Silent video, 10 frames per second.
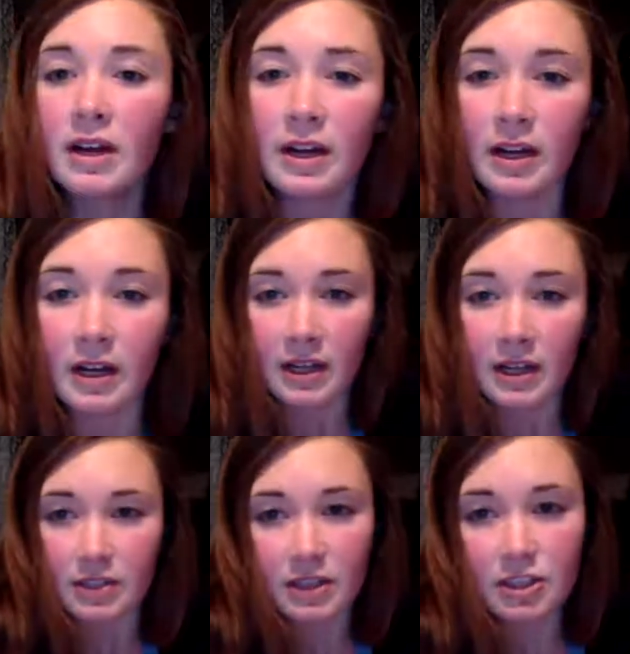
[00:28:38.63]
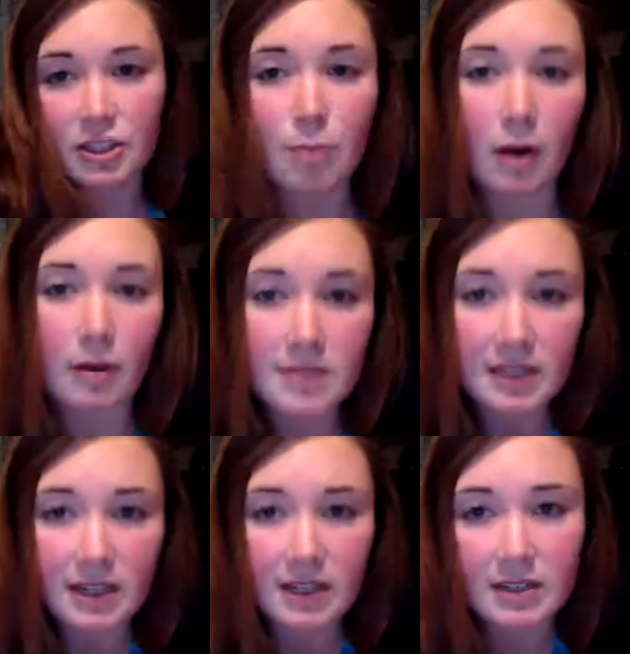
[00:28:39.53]
So then she prompts the
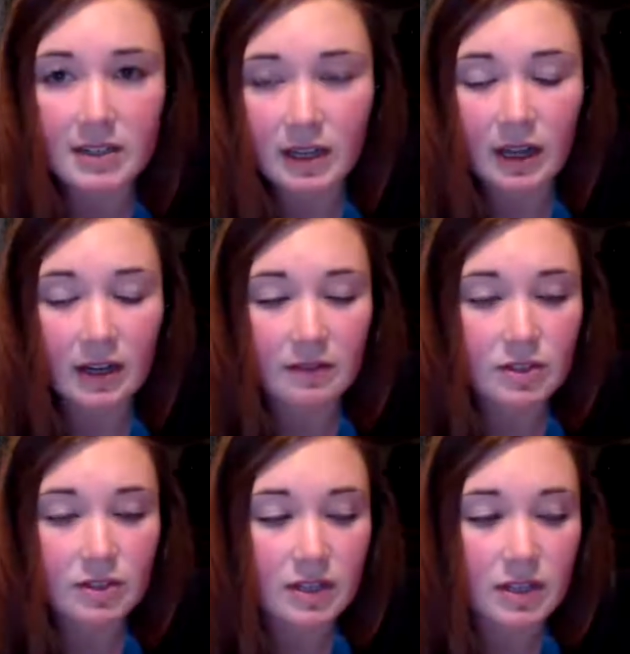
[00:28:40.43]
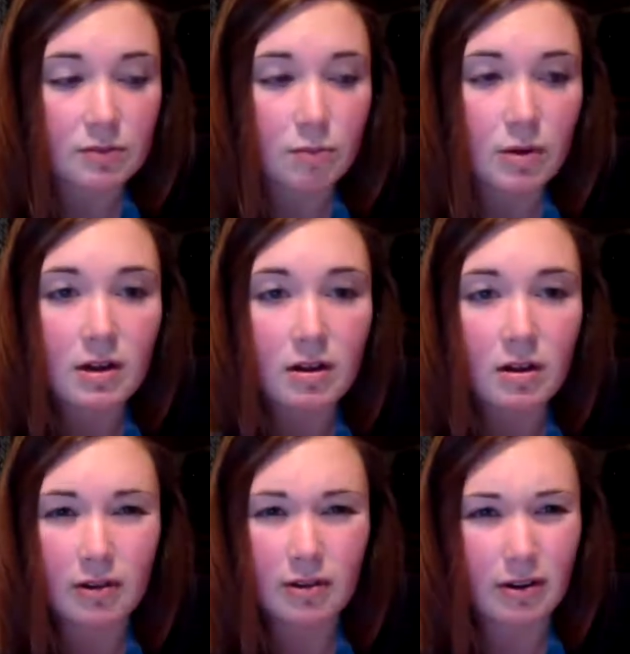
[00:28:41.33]
kids and kind of just says, well, are
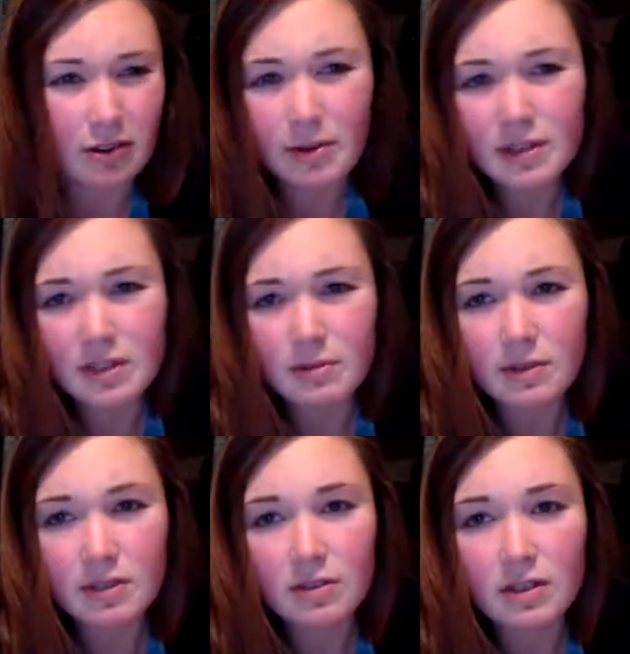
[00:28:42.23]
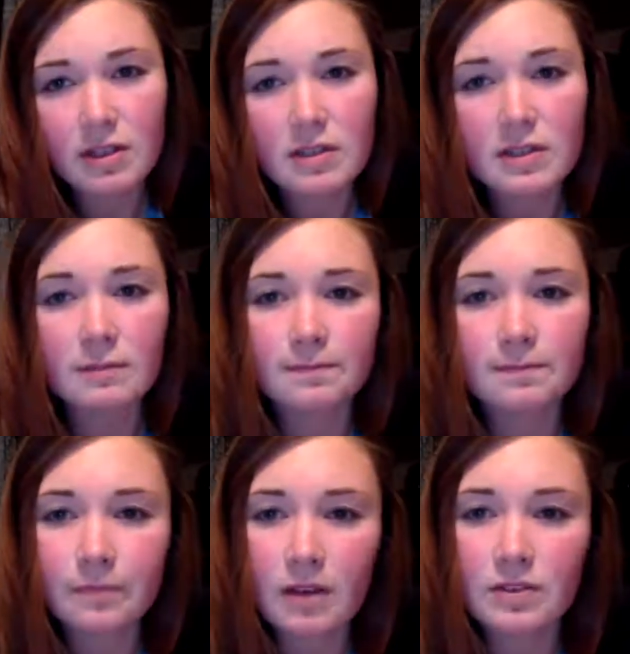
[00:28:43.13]
there other ways that we can do this?
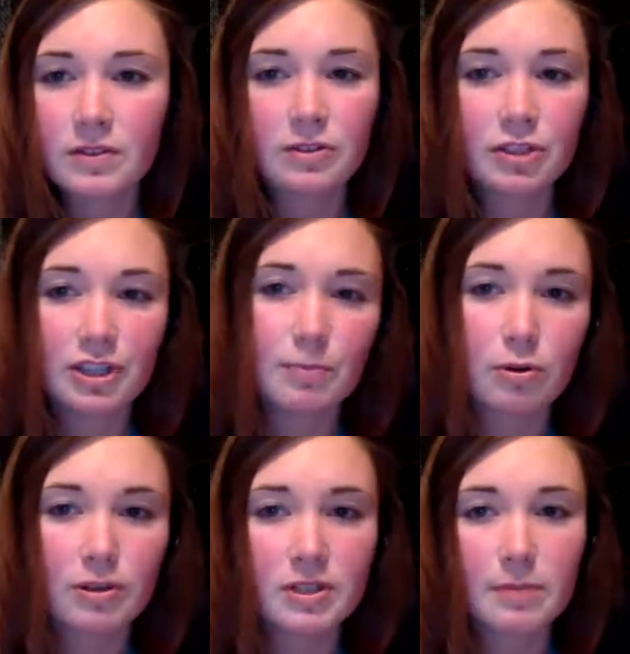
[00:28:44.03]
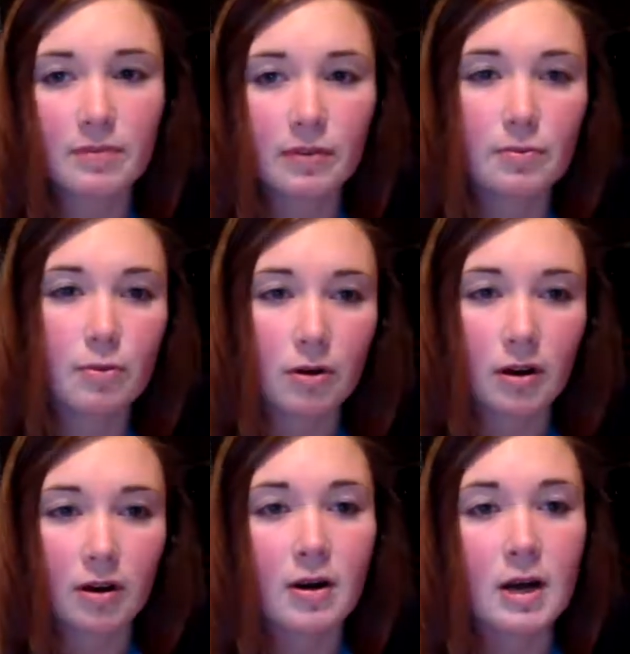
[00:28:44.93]
So she pulls up a few more
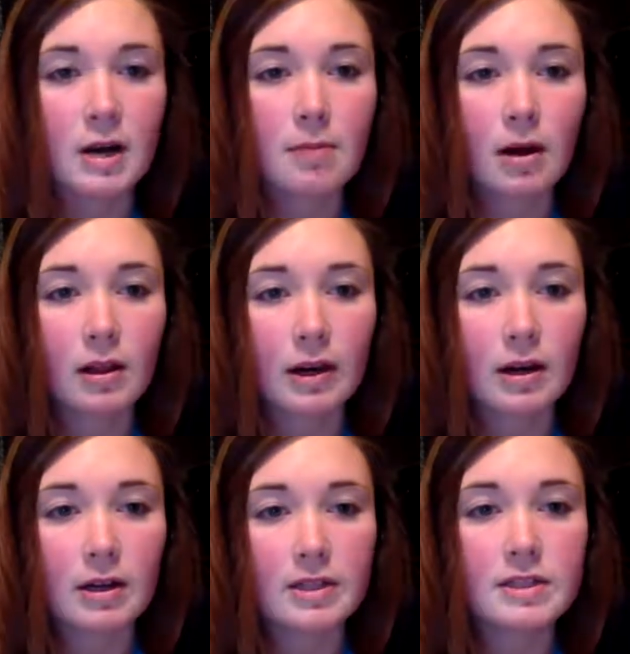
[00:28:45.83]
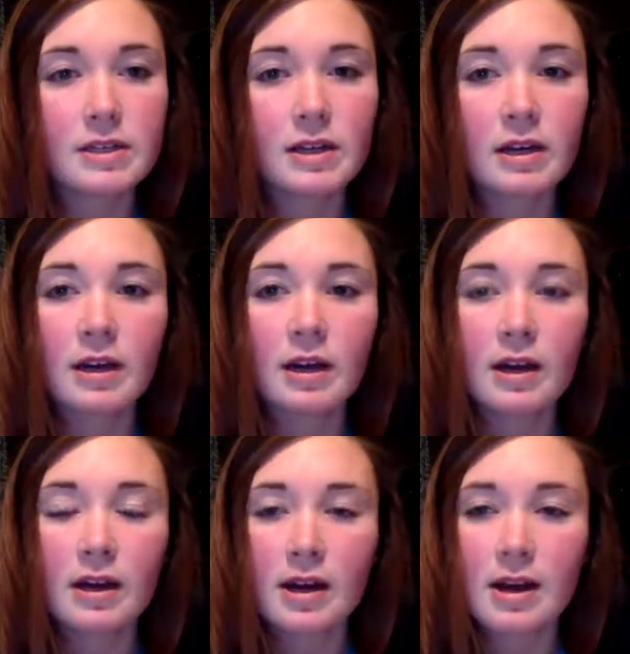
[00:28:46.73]
polygons
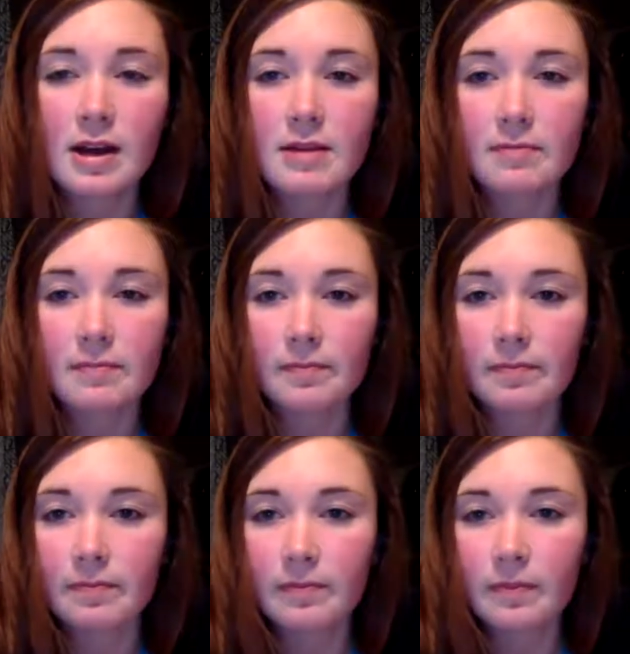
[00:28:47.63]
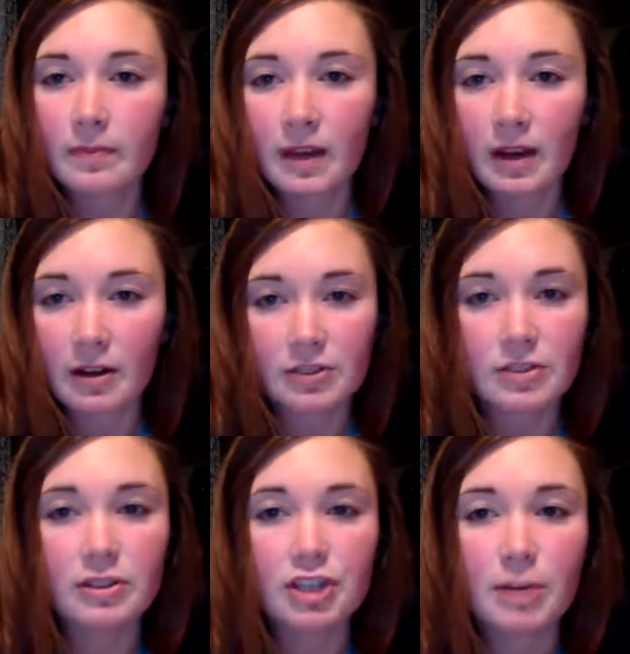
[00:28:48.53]
and that are still the
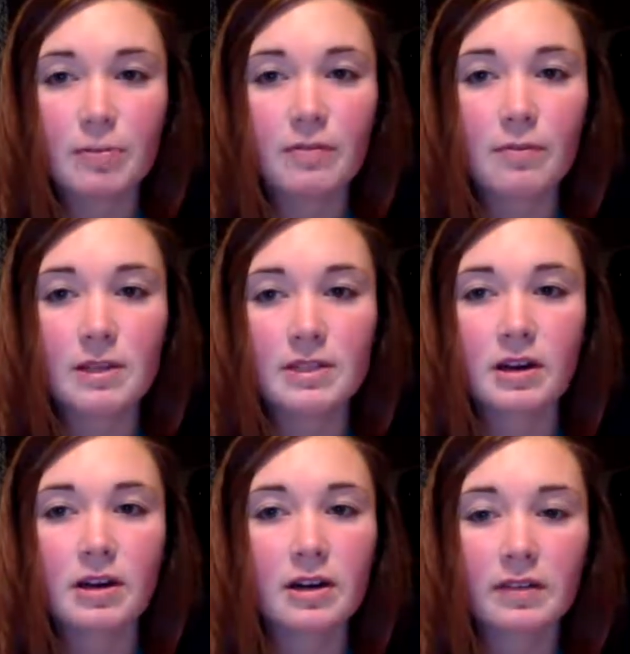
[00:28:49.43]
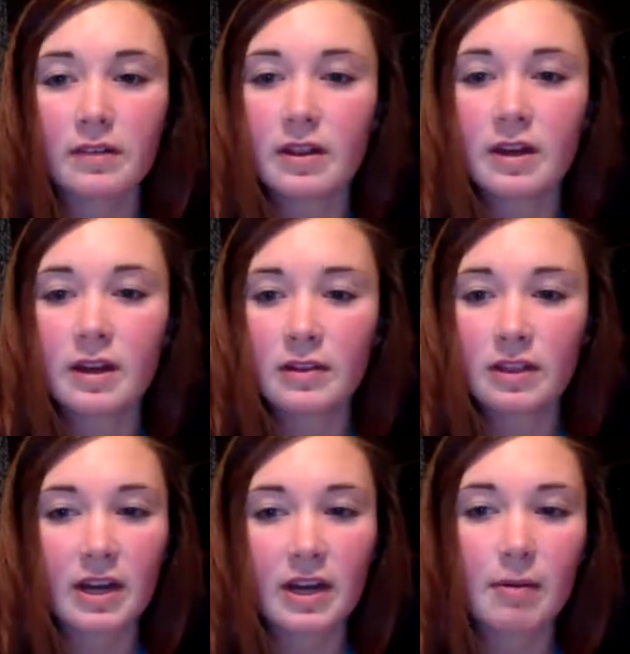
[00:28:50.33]
shape of a pentagon, and they
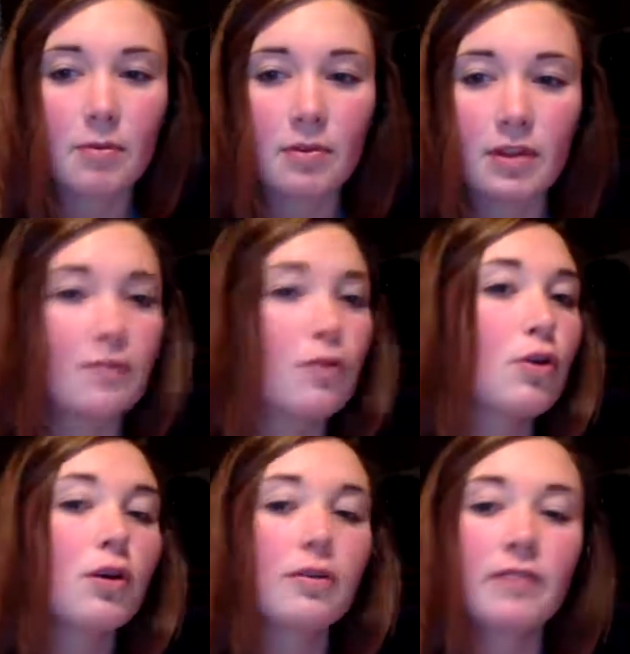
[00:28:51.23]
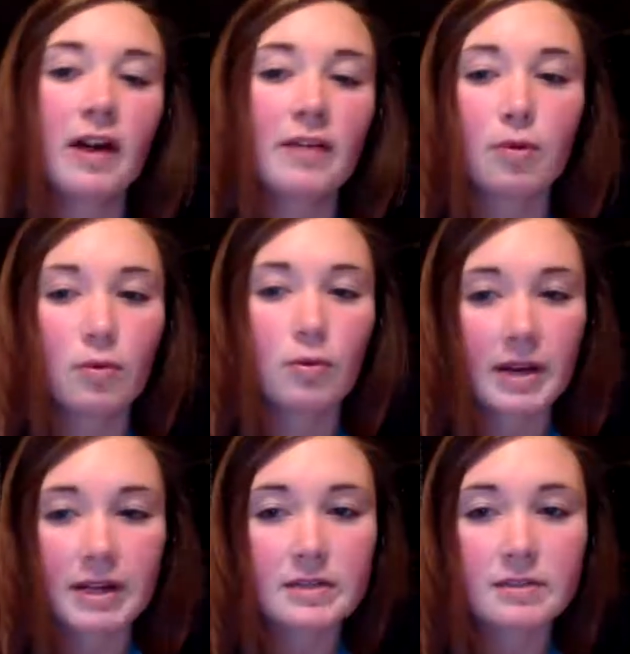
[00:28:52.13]
come up with like 4 or 5 more
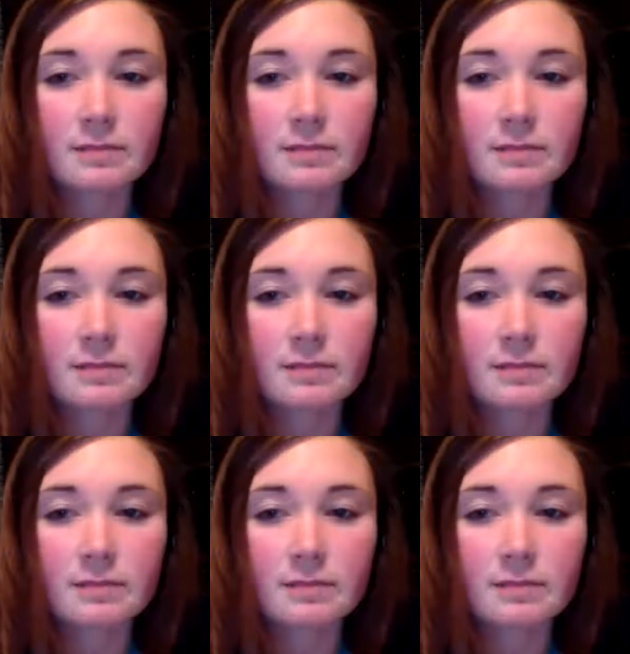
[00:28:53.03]
ways.